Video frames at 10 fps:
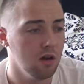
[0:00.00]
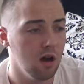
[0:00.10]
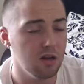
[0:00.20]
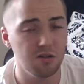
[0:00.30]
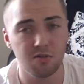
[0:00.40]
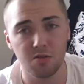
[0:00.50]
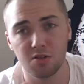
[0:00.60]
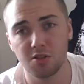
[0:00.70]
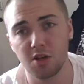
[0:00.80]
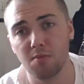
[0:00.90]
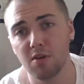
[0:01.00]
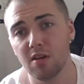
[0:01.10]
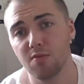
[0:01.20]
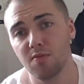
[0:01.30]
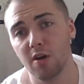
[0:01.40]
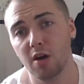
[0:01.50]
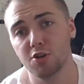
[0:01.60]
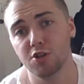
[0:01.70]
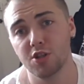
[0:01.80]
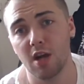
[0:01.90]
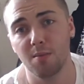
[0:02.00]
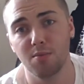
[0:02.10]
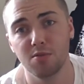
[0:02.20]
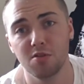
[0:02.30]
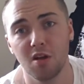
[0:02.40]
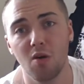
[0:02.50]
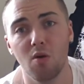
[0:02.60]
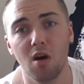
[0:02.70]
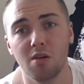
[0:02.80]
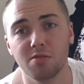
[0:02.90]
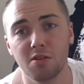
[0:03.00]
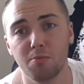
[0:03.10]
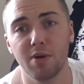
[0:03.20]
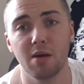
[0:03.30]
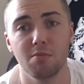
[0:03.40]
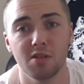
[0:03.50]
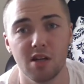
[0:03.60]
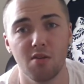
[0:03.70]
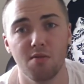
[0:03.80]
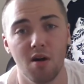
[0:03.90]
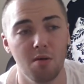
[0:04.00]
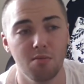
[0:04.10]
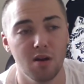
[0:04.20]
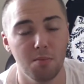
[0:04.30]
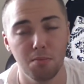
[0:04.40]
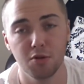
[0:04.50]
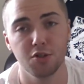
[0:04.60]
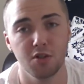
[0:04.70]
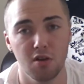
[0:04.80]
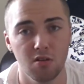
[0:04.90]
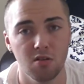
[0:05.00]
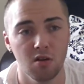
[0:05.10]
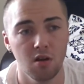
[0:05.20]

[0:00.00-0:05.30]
I just generally feel like shit, but do you know what? I've still picked myself up and I'm pushing on.